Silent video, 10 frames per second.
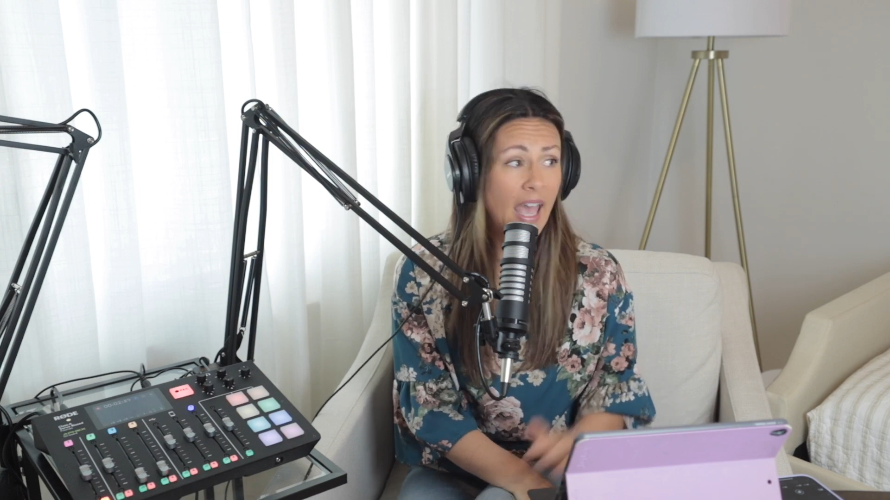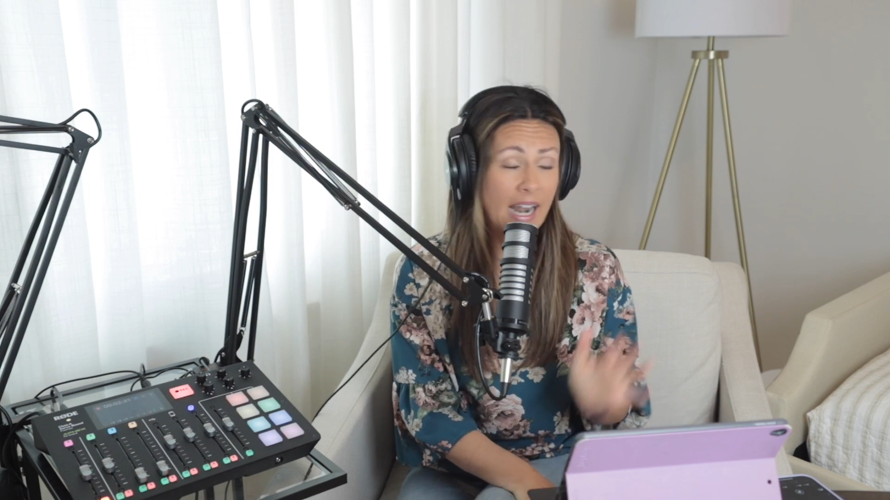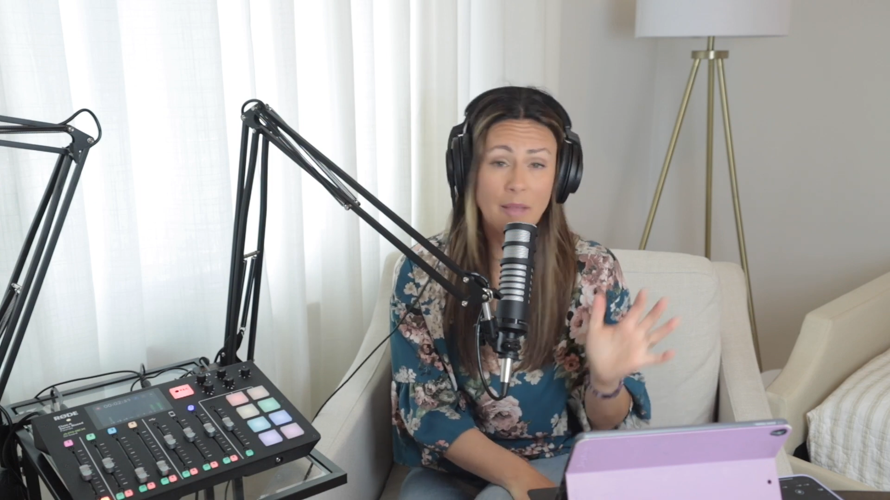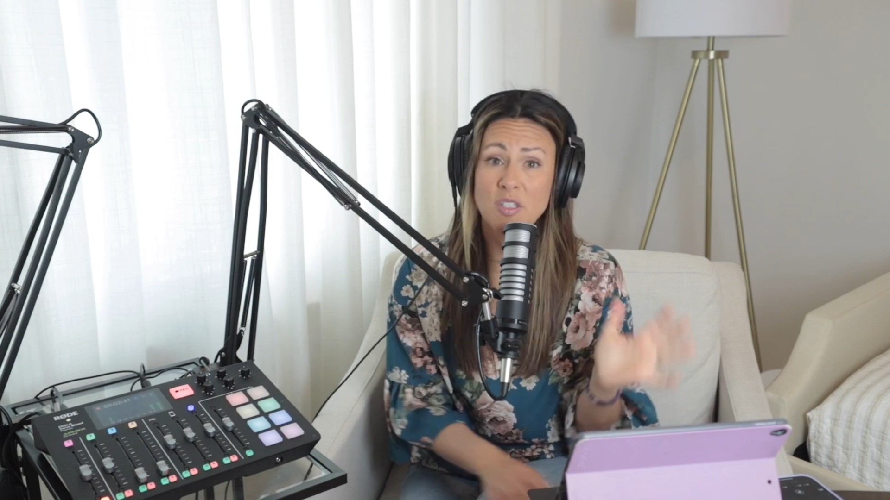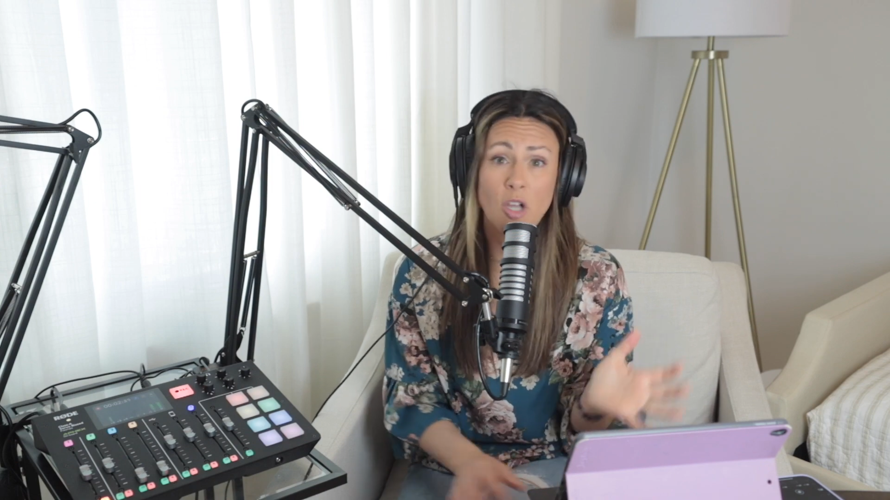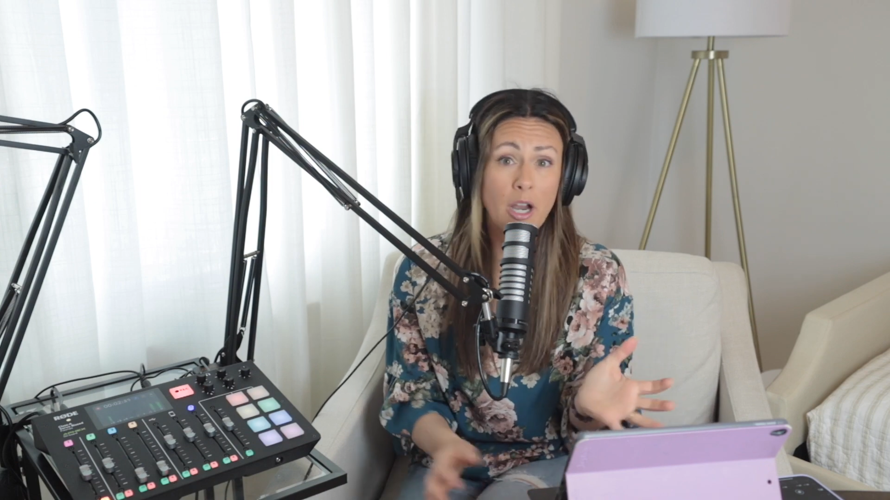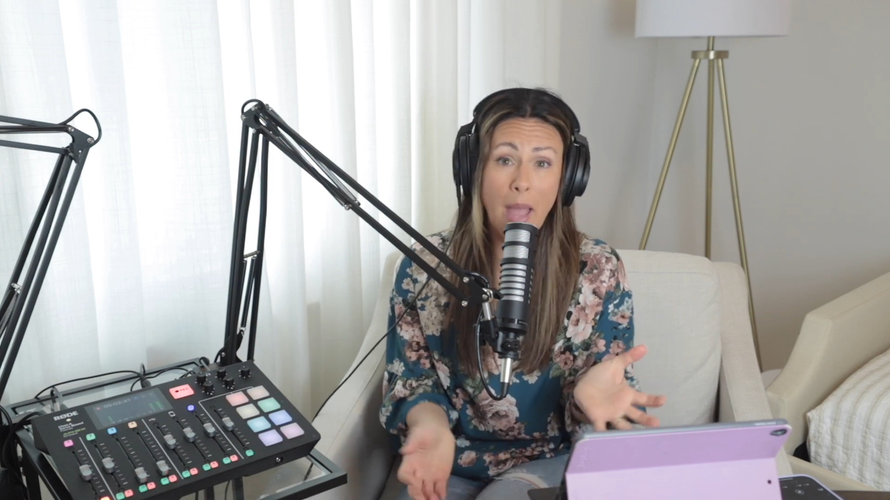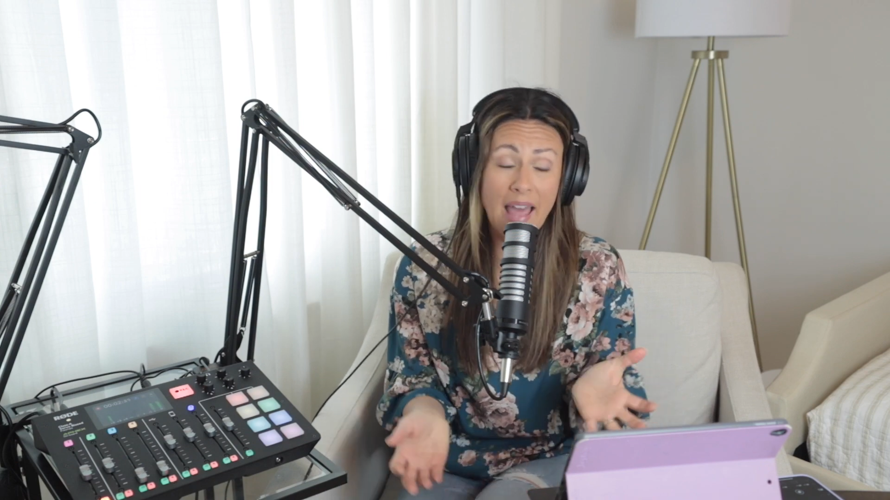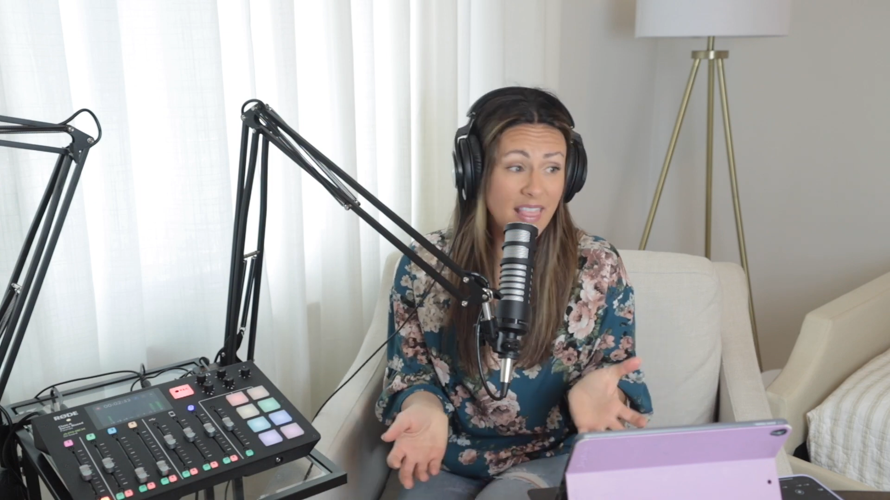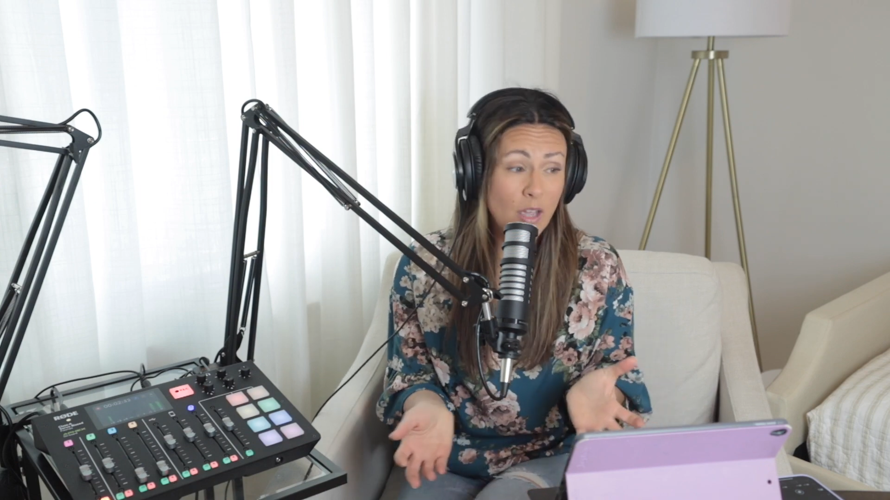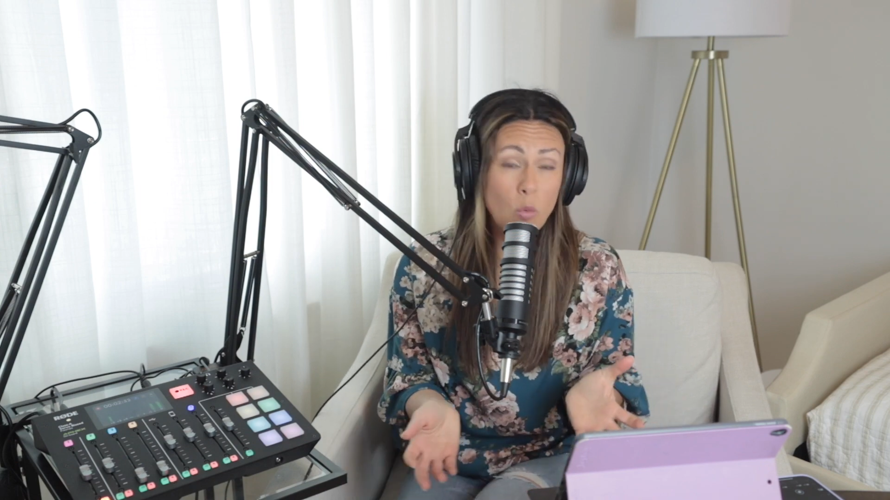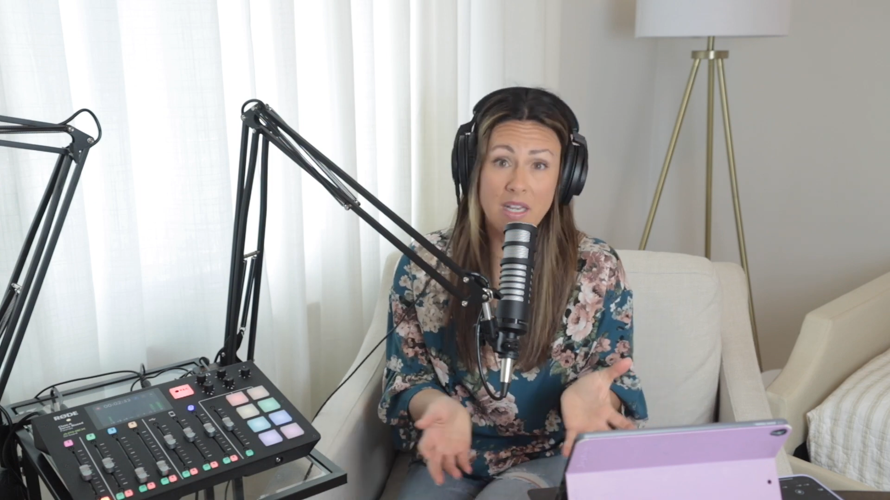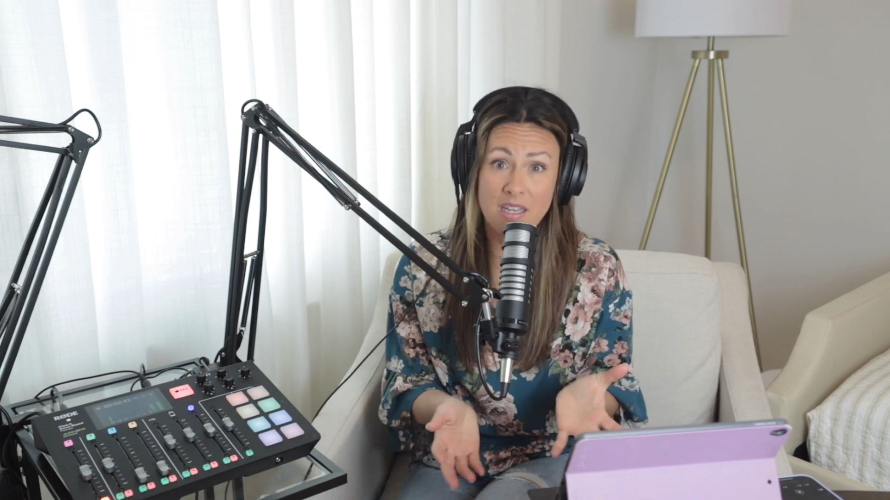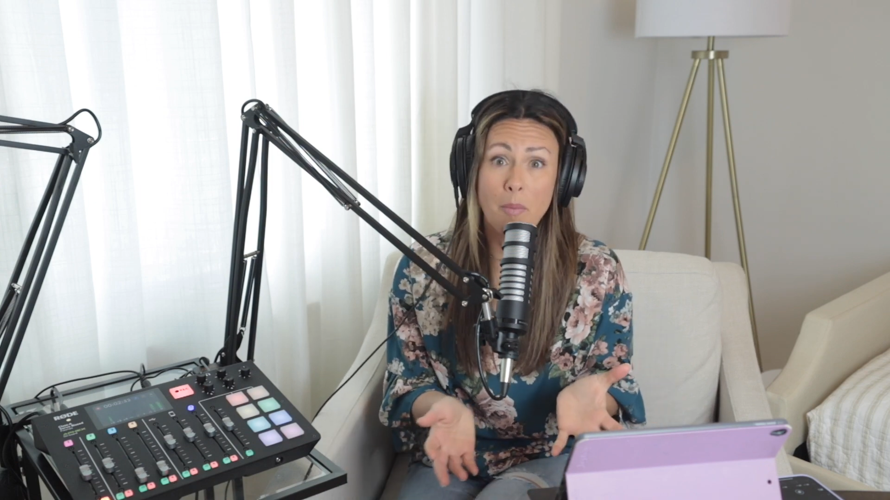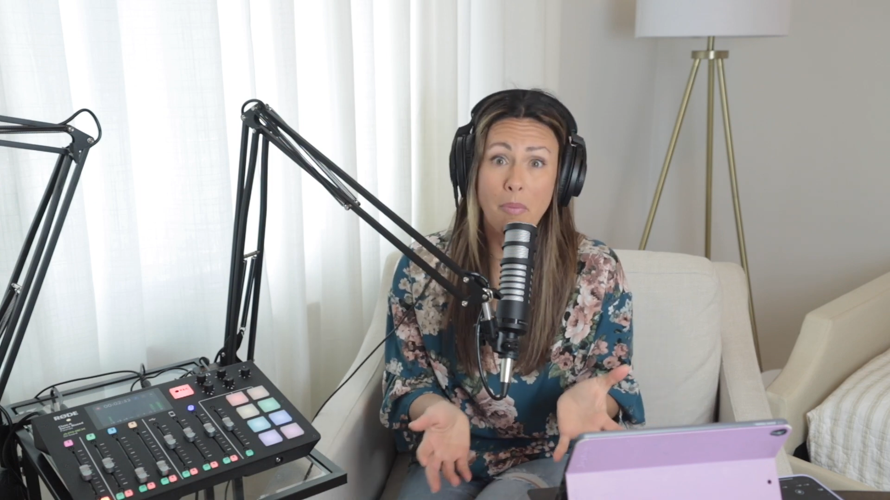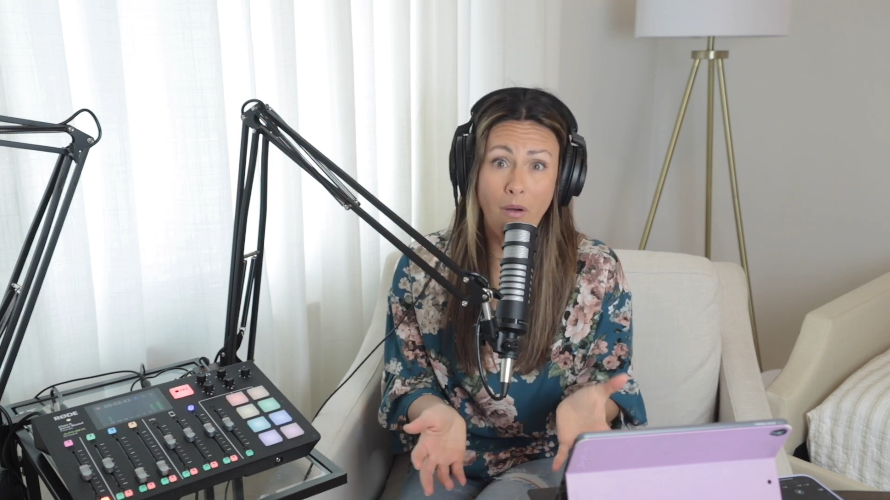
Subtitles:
And I'm sorry, I think we need to